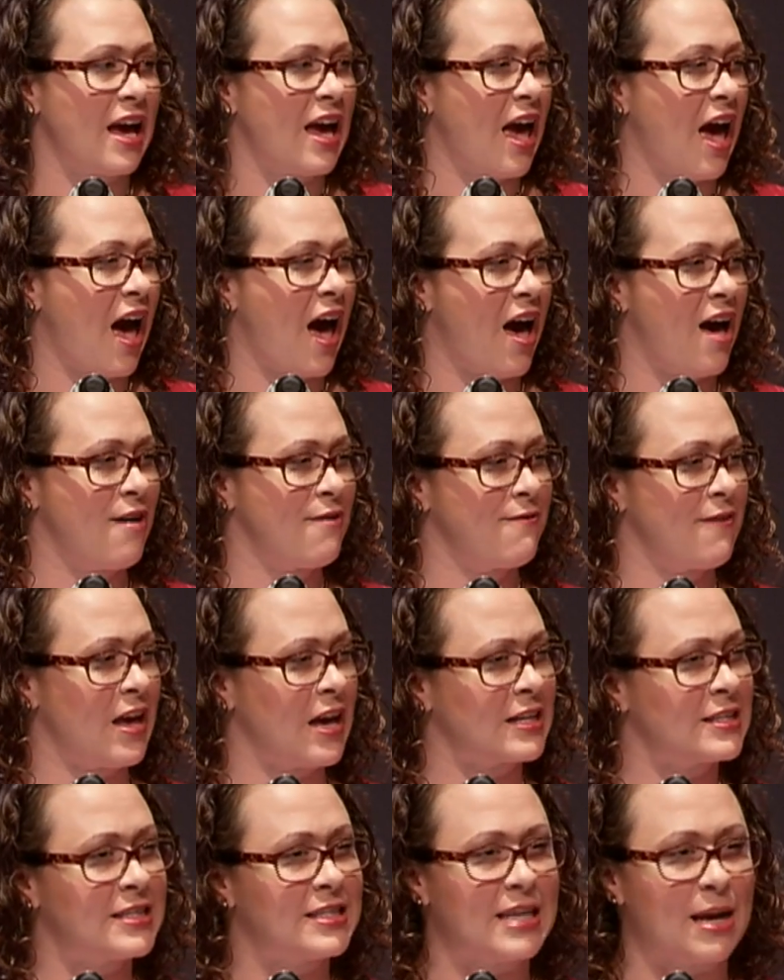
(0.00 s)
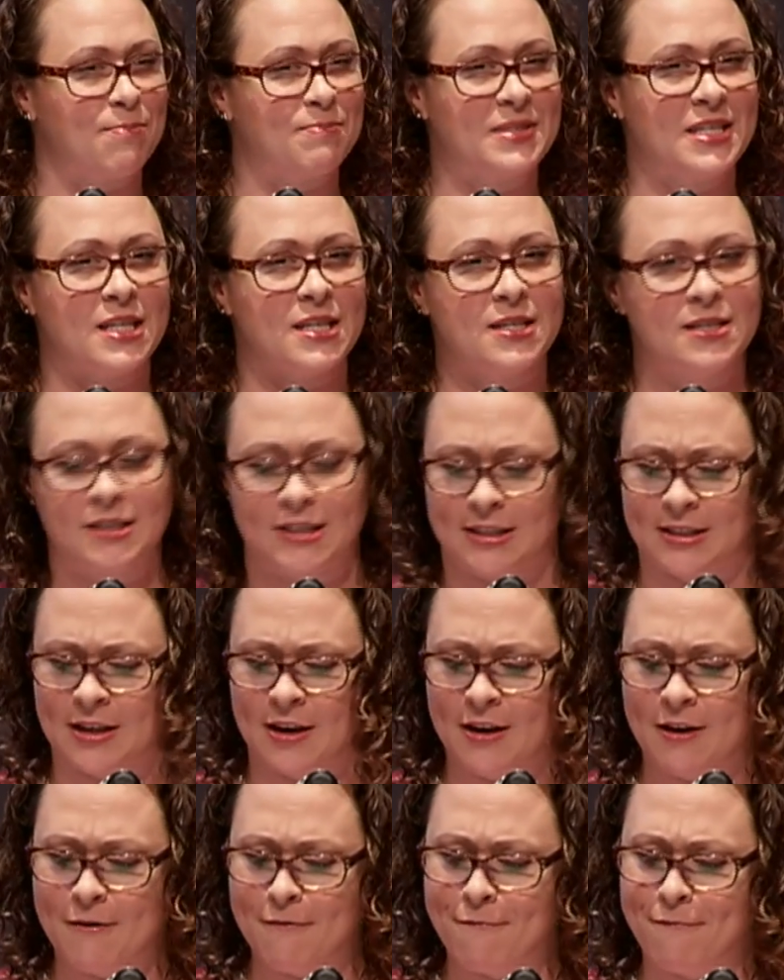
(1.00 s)
I have, acceptance,
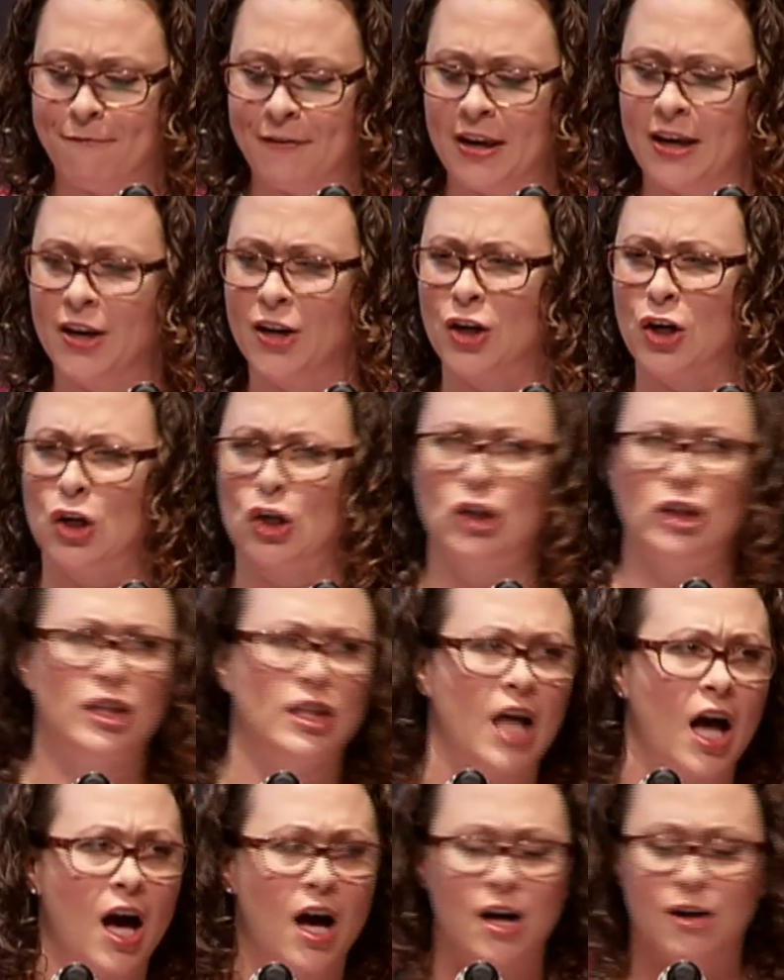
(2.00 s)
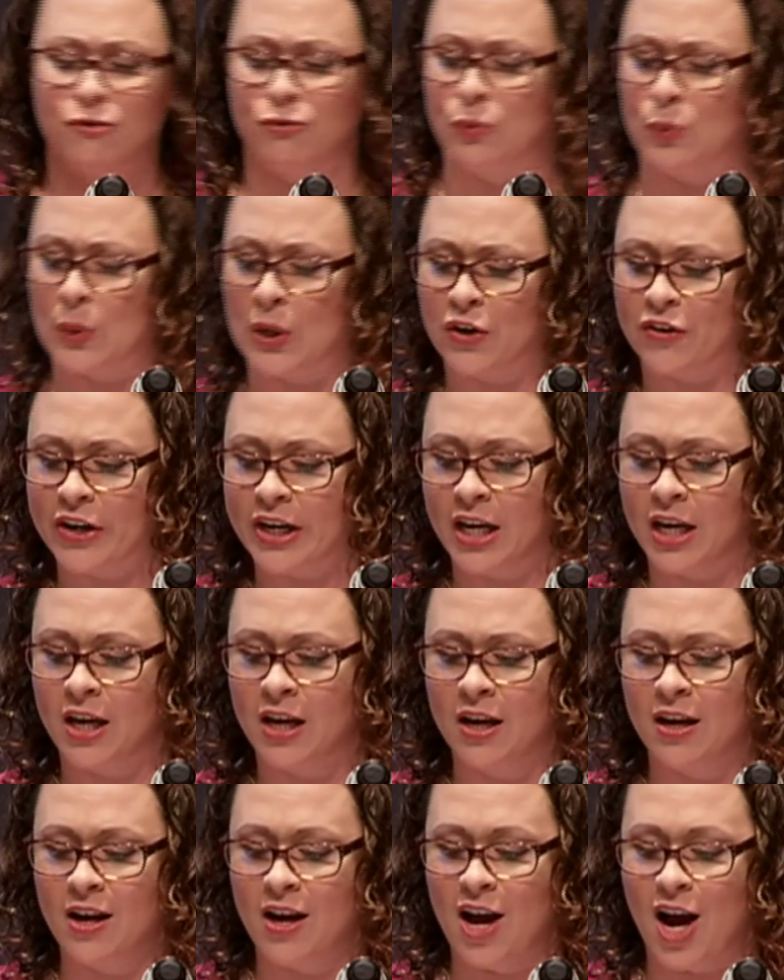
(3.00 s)
fear, love, worry,
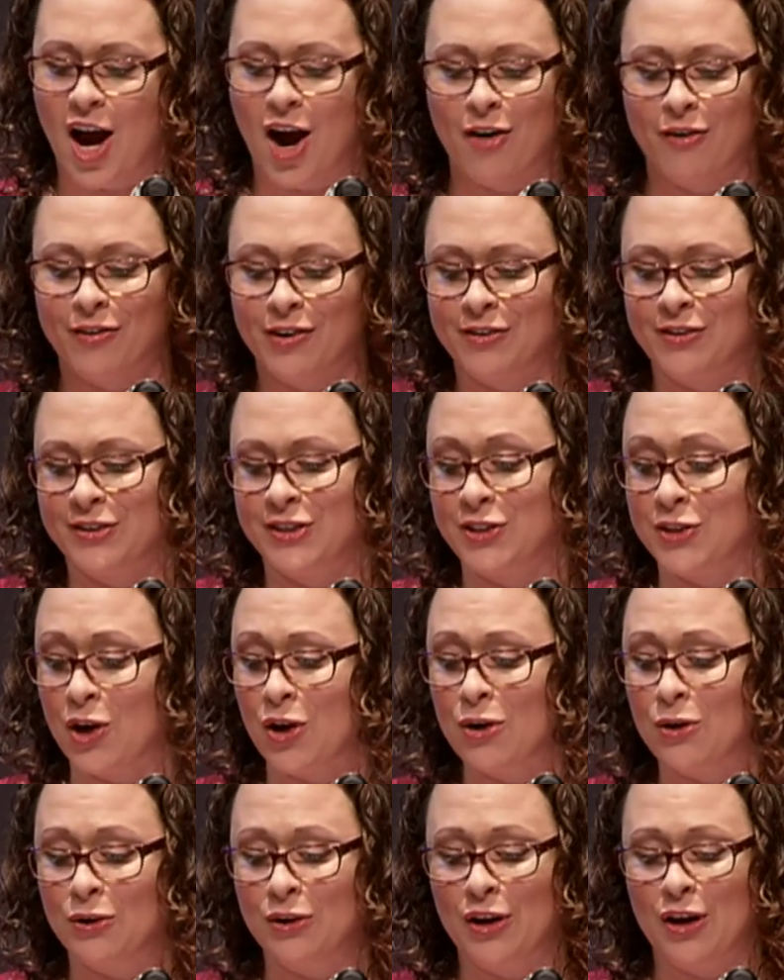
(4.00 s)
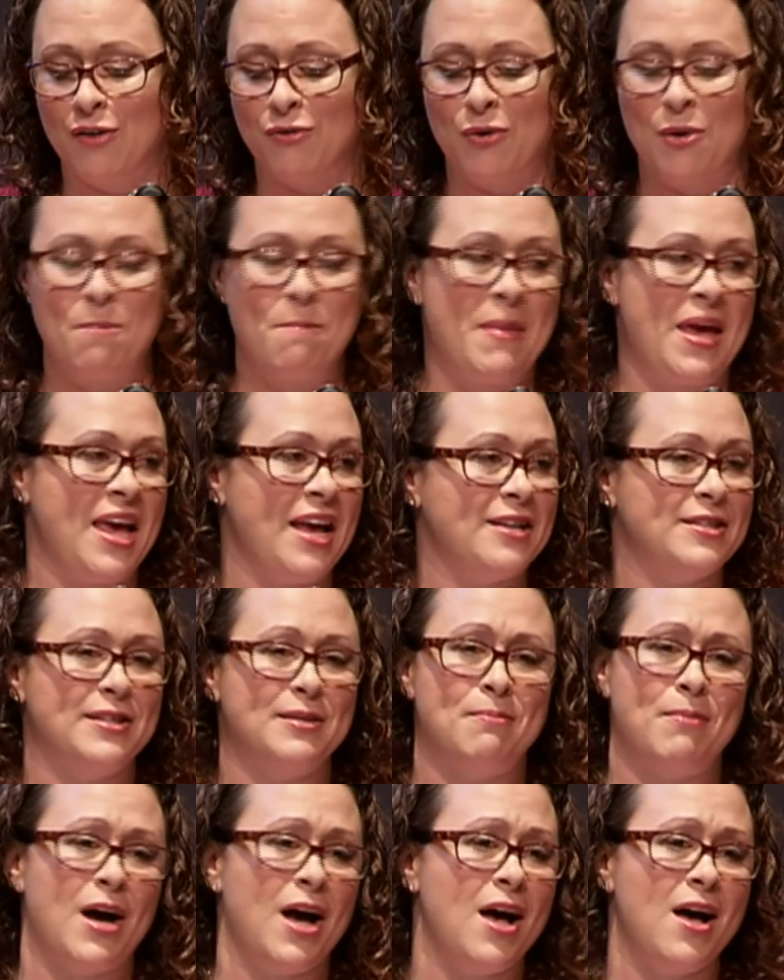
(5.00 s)
are a result of what makes
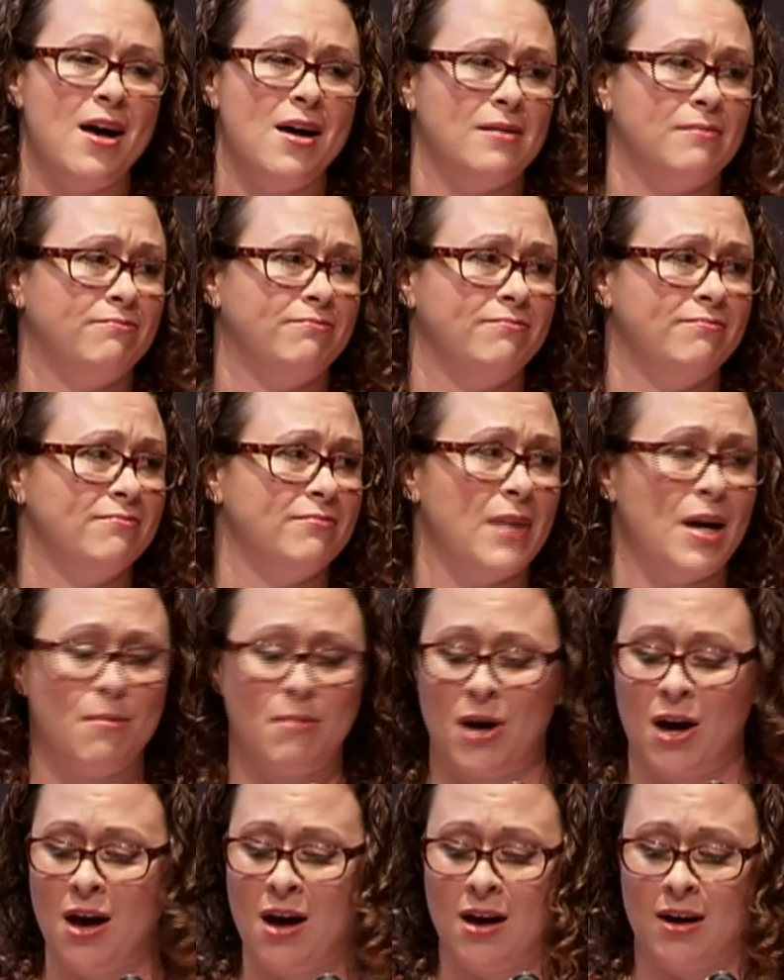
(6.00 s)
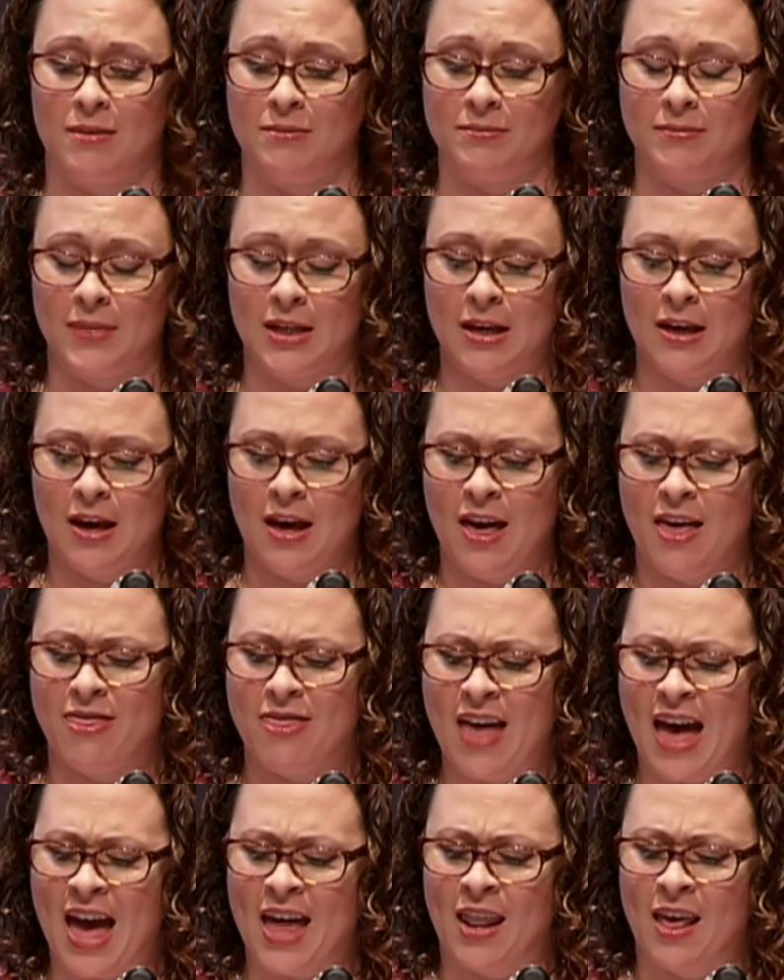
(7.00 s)
a mom a mom.
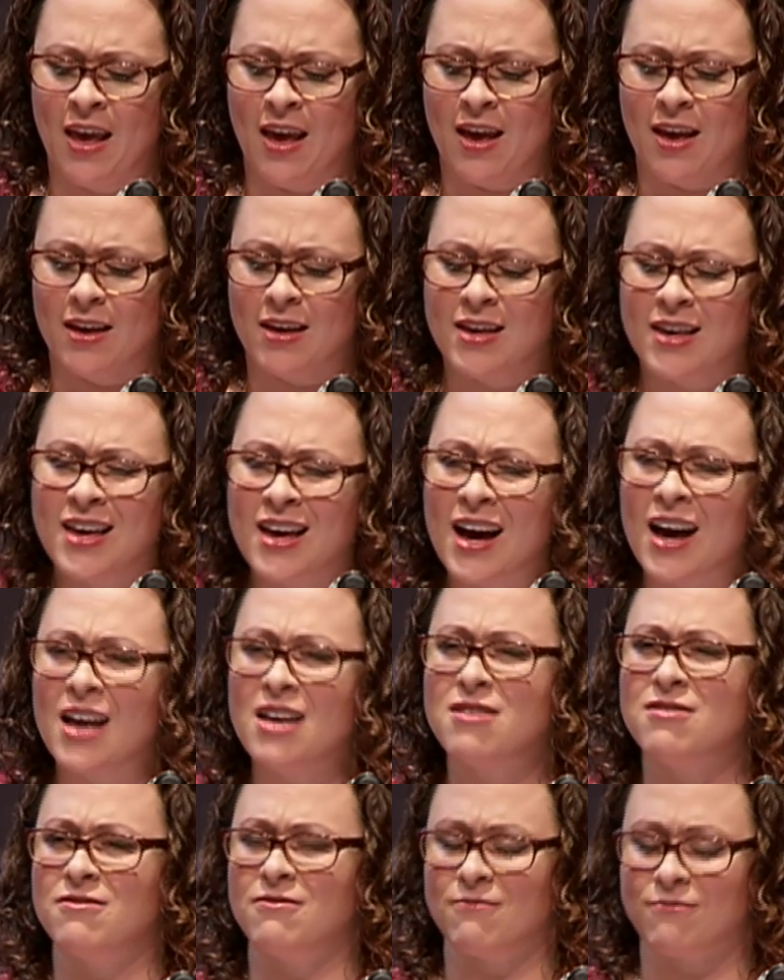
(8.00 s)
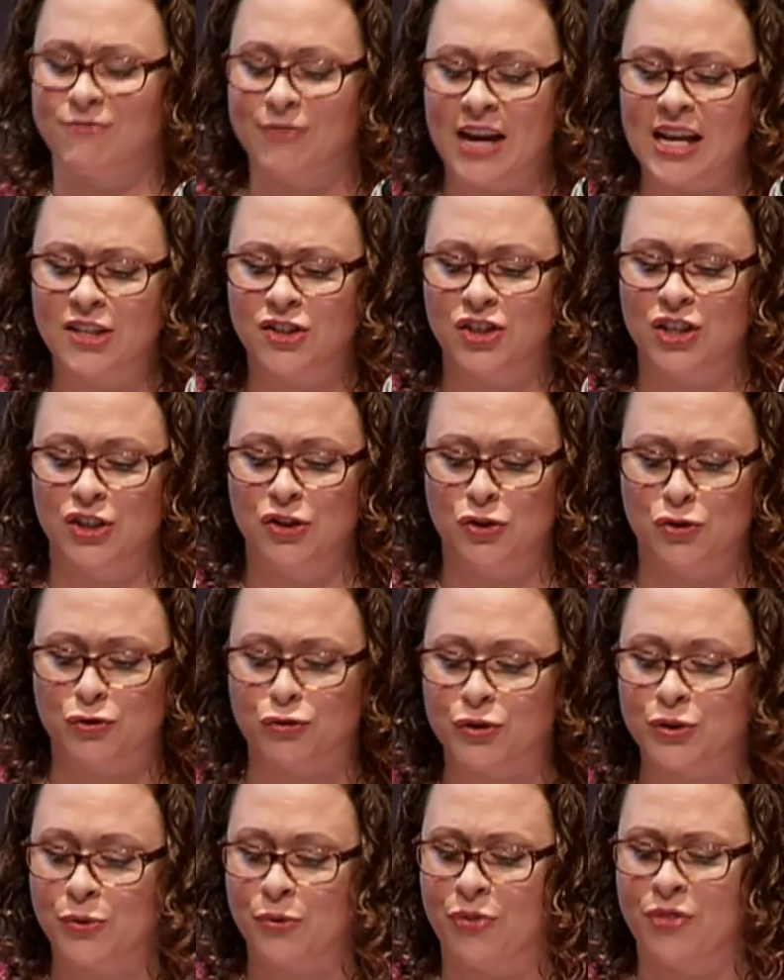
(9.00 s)
That gut-wrenching
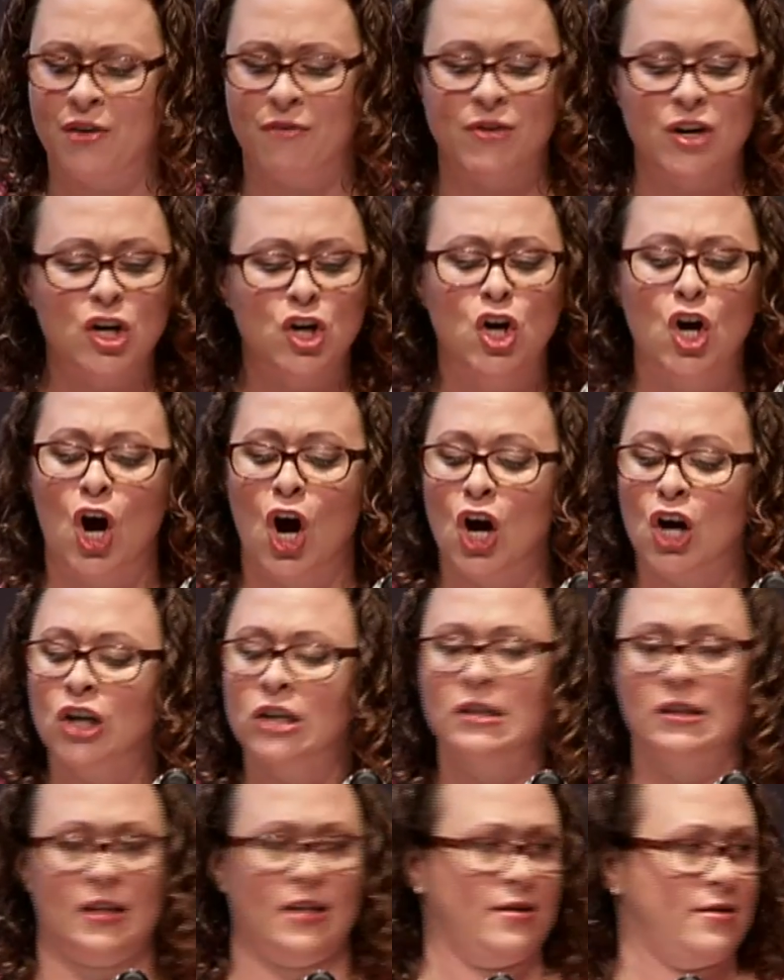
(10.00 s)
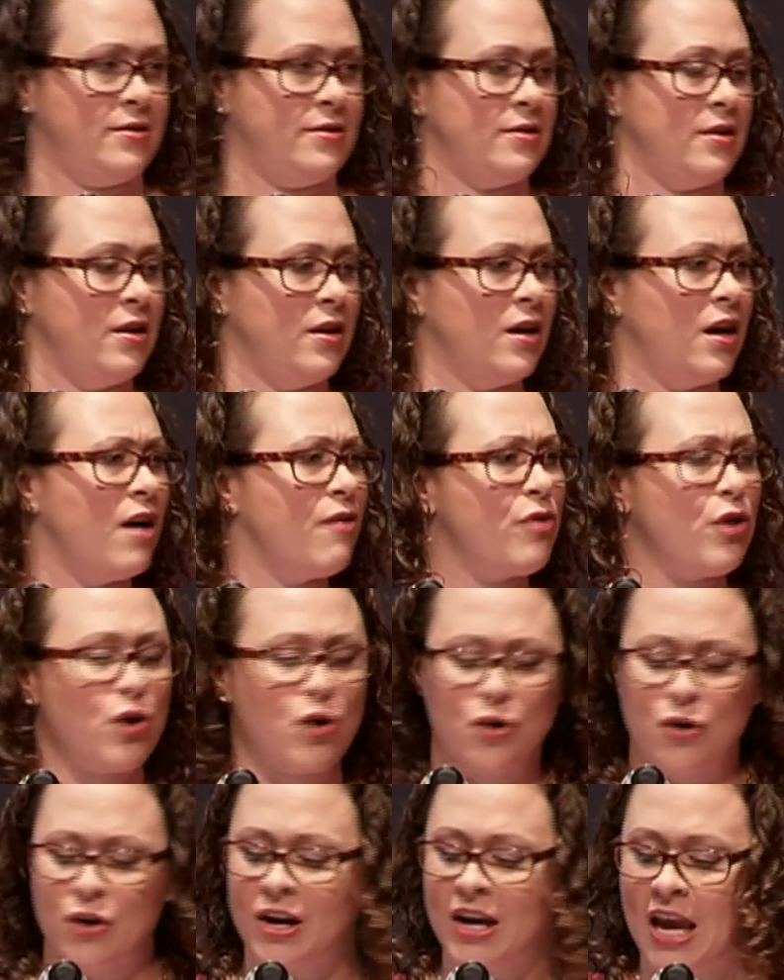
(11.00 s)
truth that regardless of the
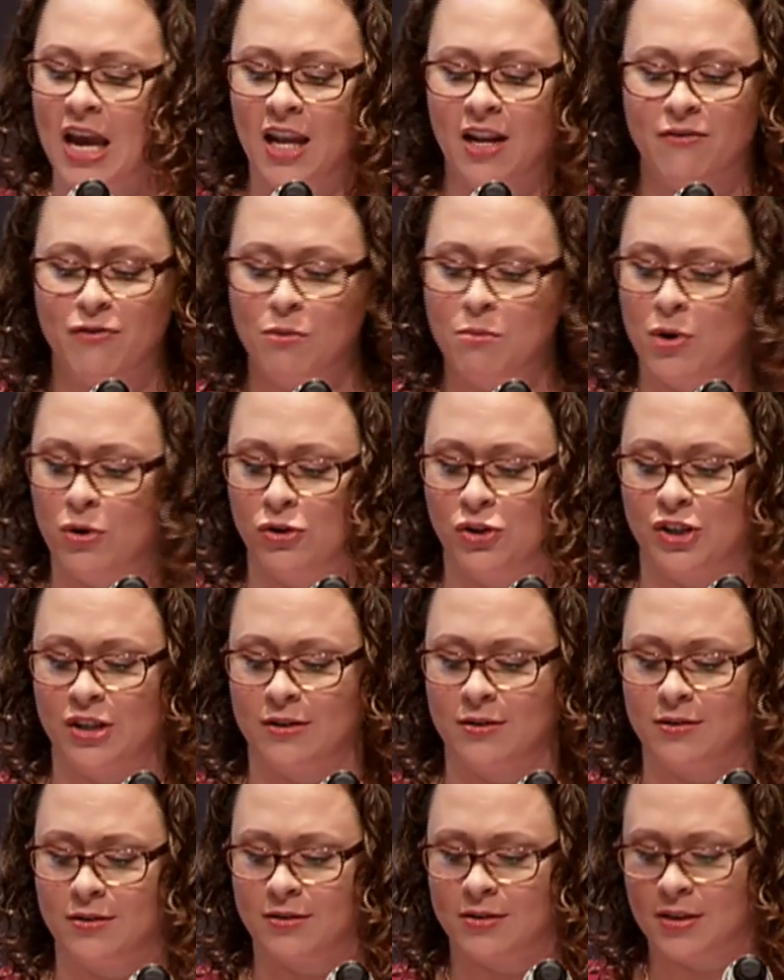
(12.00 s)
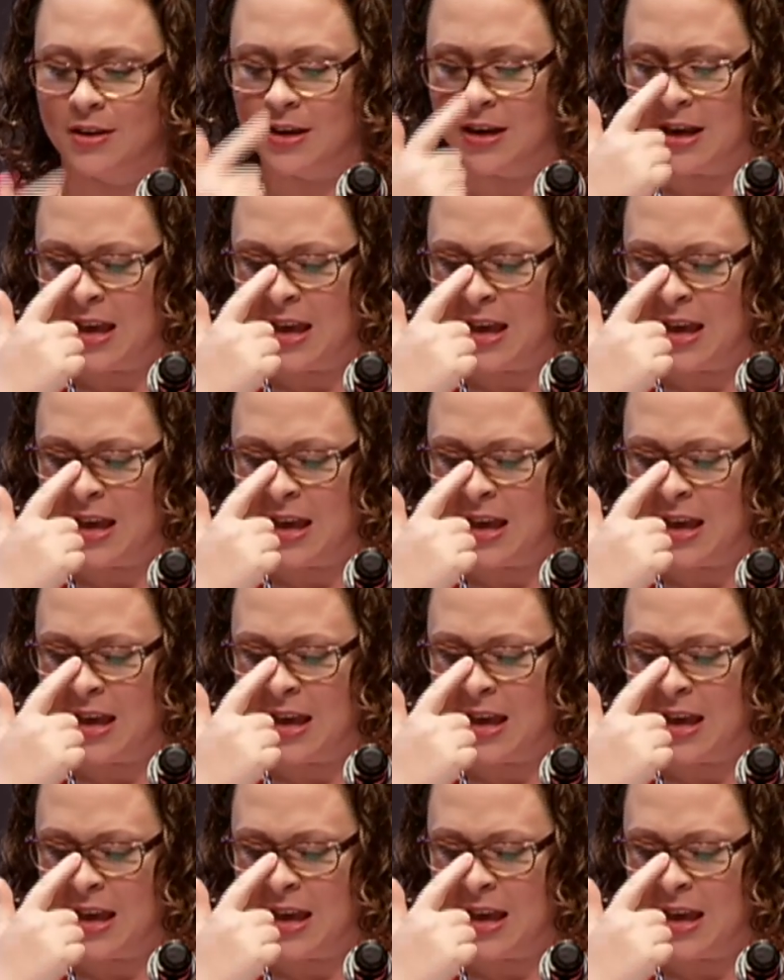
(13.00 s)
hurricane of emotions,